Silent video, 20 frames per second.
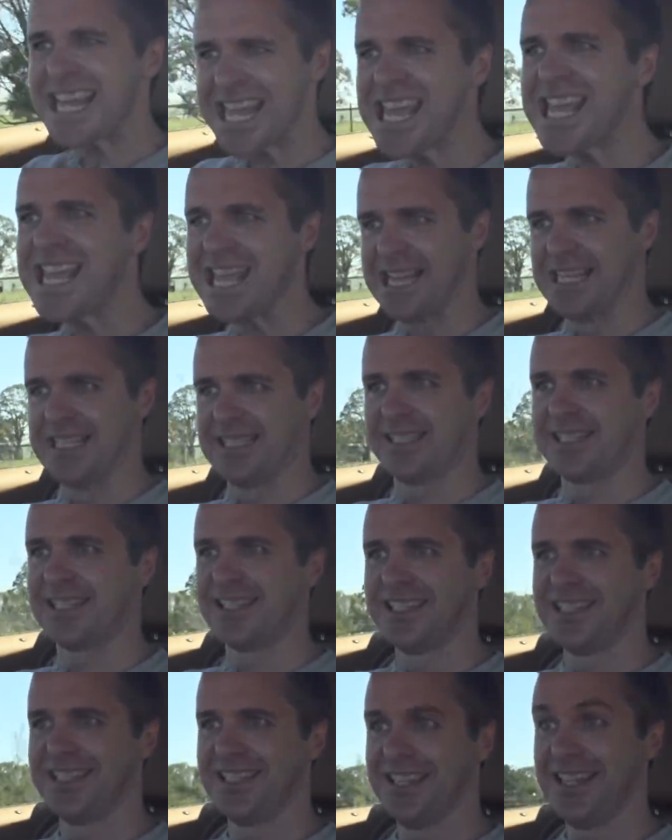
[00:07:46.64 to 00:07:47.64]
gears.
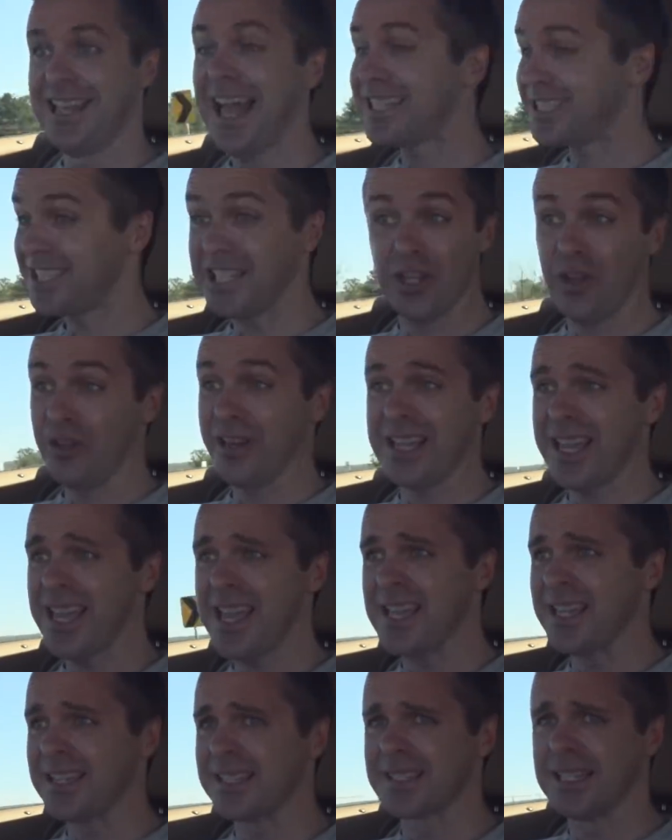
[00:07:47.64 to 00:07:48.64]
That's a lot of
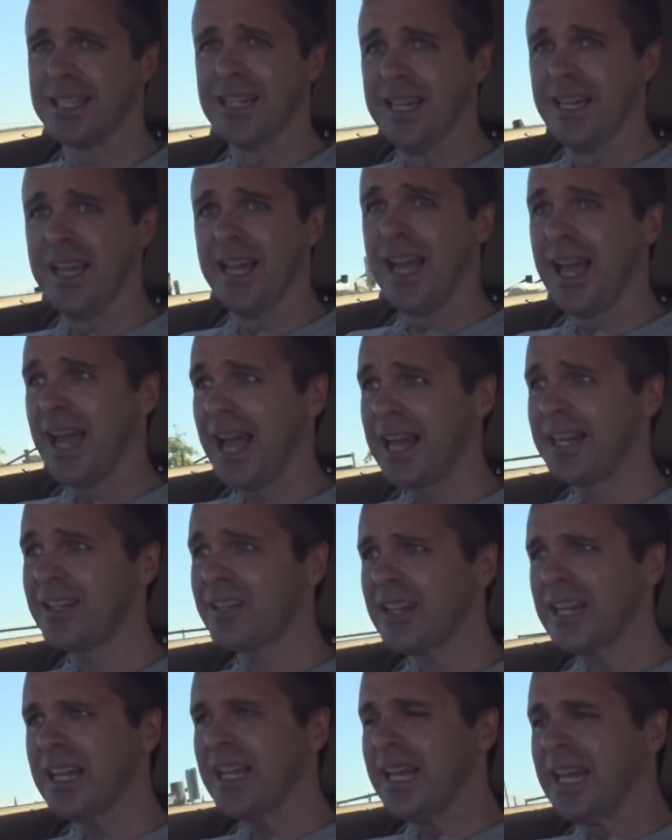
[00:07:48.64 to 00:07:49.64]
gears,
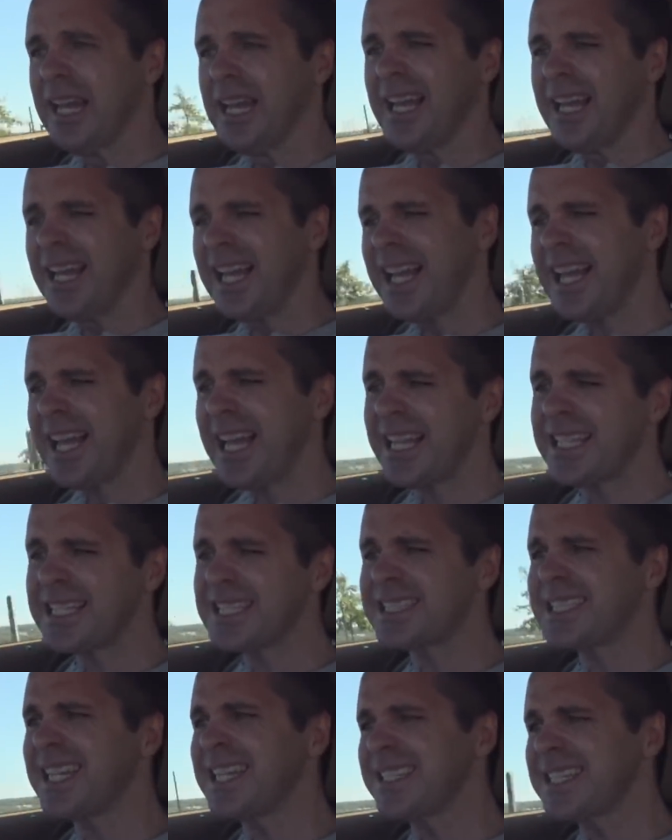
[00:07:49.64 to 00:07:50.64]
and it
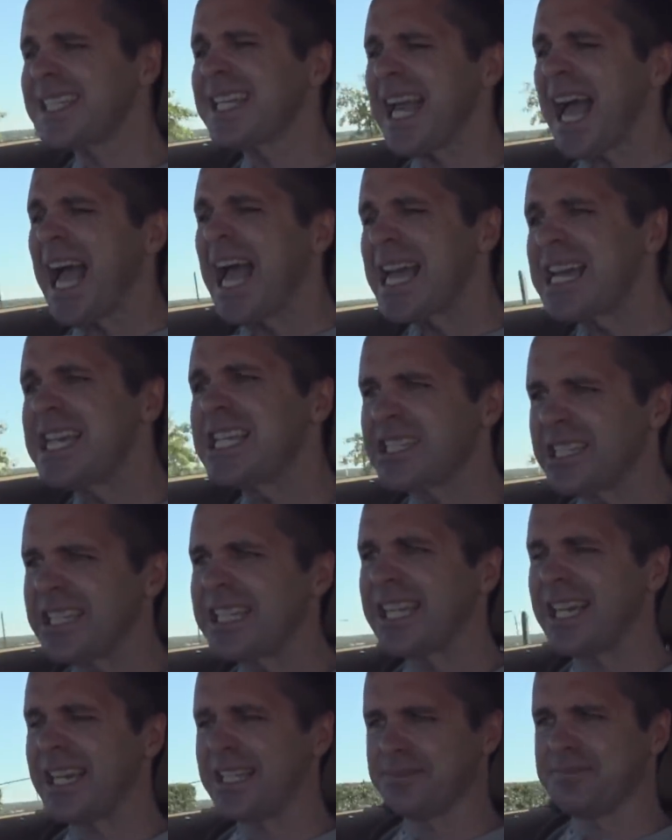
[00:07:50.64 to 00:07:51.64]
does
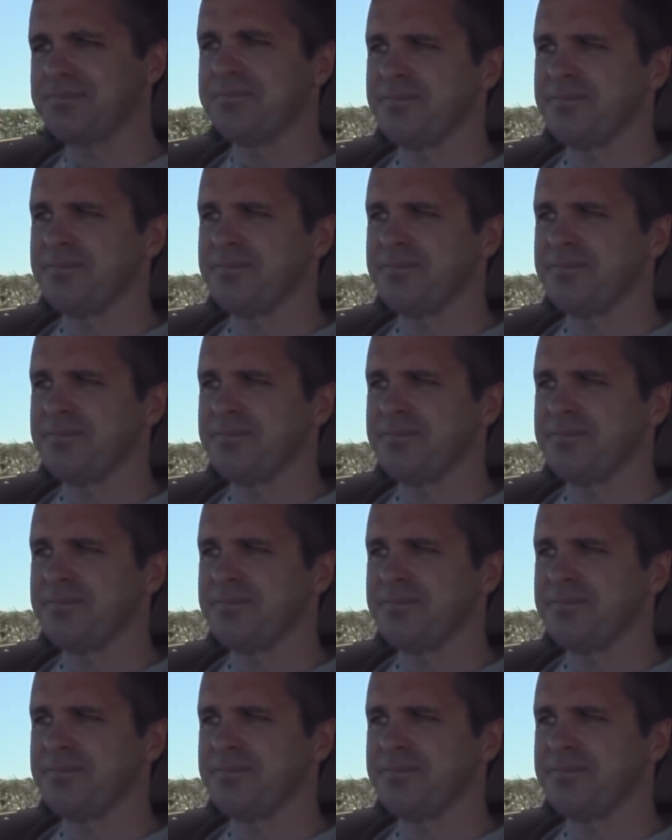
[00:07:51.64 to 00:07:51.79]
occasionally get